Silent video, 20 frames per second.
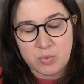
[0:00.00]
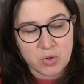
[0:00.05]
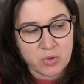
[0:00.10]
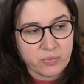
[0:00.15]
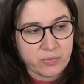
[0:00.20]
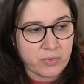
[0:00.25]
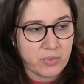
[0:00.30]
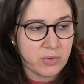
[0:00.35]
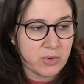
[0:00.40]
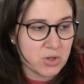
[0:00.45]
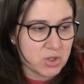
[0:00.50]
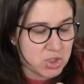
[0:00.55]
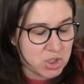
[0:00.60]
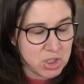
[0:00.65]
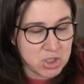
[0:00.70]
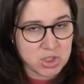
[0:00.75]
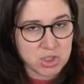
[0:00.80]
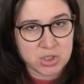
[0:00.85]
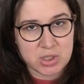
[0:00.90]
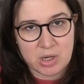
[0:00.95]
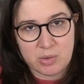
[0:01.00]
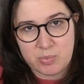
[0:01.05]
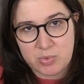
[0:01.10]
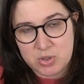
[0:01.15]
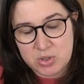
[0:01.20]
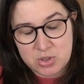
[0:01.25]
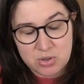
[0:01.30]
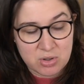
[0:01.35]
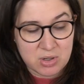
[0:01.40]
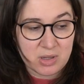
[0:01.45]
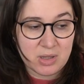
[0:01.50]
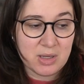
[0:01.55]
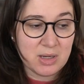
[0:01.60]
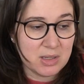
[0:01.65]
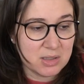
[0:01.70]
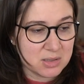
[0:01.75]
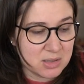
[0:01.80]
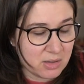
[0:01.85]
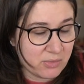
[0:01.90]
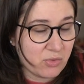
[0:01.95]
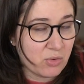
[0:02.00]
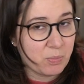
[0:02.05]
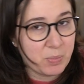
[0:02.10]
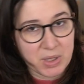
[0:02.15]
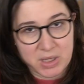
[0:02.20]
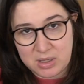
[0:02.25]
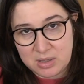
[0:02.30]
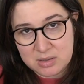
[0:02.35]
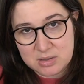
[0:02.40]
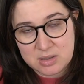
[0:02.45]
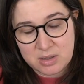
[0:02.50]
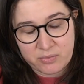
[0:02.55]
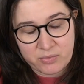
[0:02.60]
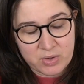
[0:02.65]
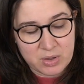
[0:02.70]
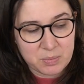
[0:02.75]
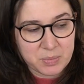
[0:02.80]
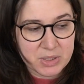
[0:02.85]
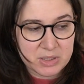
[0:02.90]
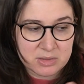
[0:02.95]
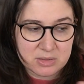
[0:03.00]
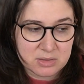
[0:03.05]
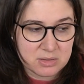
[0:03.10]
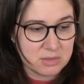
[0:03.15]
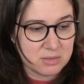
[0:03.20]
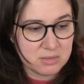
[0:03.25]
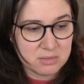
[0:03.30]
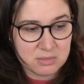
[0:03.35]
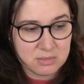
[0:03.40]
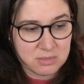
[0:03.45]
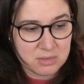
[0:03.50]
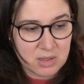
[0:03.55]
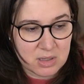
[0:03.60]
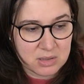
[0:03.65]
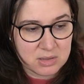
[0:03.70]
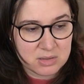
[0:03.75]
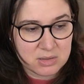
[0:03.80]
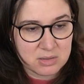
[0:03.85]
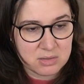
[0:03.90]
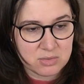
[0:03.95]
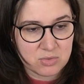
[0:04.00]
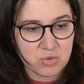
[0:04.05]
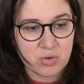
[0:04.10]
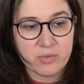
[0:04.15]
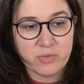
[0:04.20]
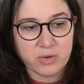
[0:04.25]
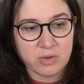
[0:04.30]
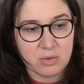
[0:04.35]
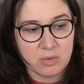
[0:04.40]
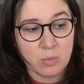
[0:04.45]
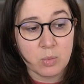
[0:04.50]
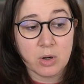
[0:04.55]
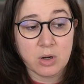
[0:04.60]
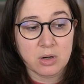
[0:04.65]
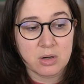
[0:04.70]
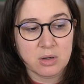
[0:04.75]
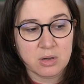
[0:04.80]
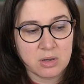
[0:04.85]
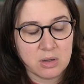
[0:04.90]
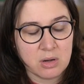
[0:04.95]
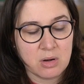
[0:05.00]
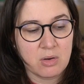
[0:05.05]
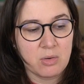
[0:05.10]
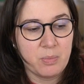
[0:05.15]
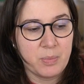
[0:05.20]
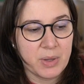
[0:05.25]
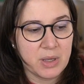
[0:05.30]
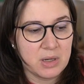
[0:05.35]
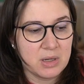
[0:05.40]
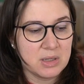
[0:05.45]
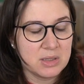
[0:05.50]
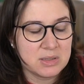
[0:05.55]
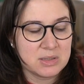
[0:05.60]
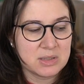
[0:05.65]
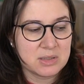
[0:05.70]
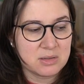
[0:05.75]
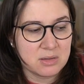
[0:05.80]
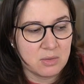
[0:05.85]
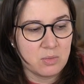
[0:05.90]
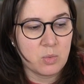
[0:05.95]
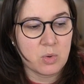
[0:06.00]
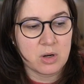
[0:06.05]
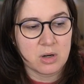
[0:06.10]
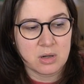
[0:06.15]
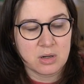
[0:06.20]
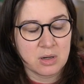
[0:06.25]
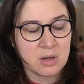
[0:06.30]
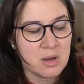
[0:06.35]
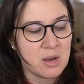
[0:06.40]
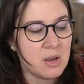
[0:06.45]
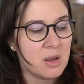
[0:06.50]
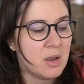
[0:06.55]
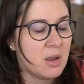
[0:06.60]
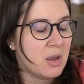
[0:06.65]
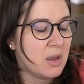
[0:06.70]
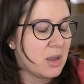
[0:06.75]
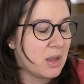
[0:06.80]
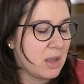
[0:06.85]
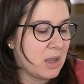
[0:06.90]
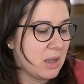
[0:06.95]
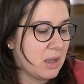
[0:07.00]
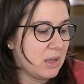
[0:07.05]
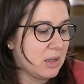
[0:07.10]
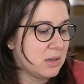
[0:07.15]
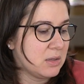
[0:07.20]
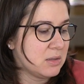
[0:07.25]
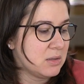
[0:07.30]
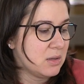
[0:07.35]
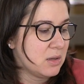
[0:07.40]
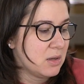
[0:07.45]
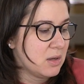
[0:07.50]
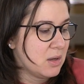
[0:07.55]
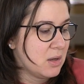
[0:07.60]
beautiful. You're changing diapers, you're cleaning stuff, you're picking stuff up. It's trivial work, you know, but it's still work. And